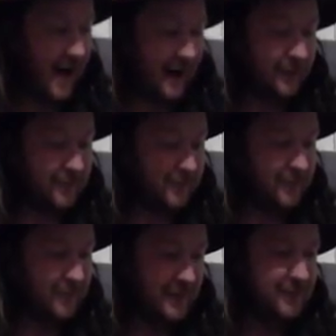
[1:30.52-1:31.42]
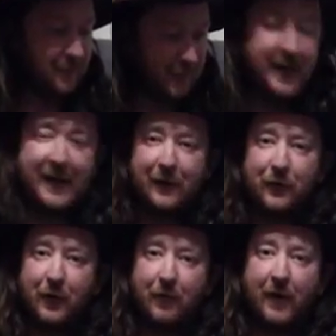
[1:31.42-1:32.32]
I've really
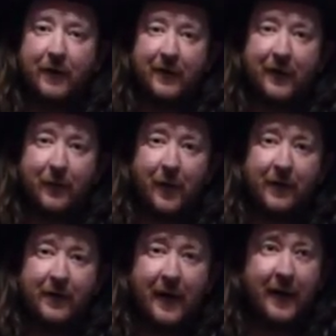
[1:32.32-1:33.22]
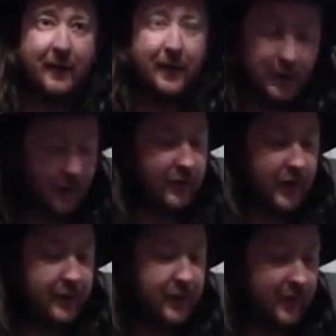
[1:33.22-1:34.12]
enjoyed writing this one. It's been a long
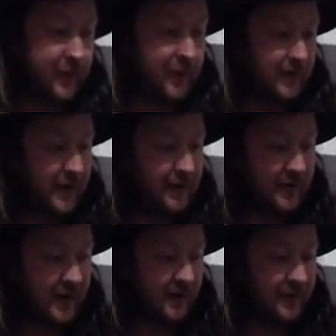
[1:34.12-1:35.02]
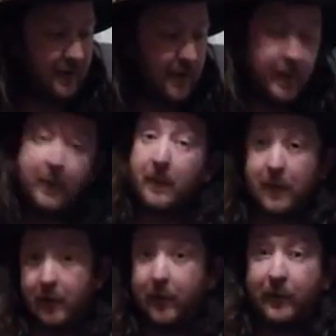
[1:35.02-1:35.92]
time since I've completed an Anatomia book,
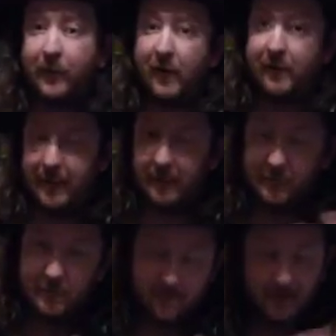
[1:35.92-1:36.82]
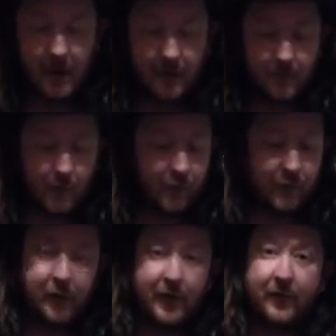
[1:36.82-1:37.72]
because obviously I've been
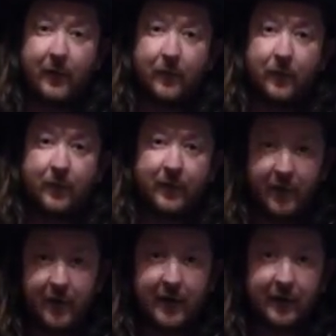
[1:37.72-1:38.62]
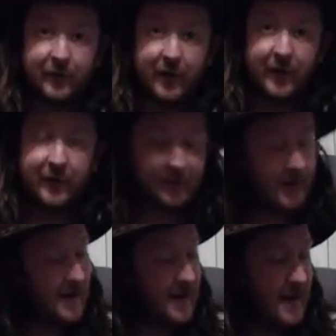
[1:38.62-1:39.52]
concentrating on the Tarkel journeys.
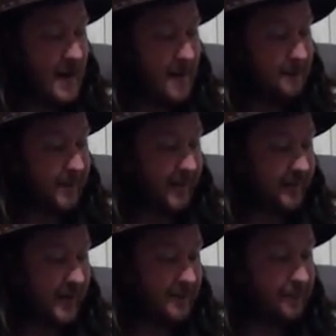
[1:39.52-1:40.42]
But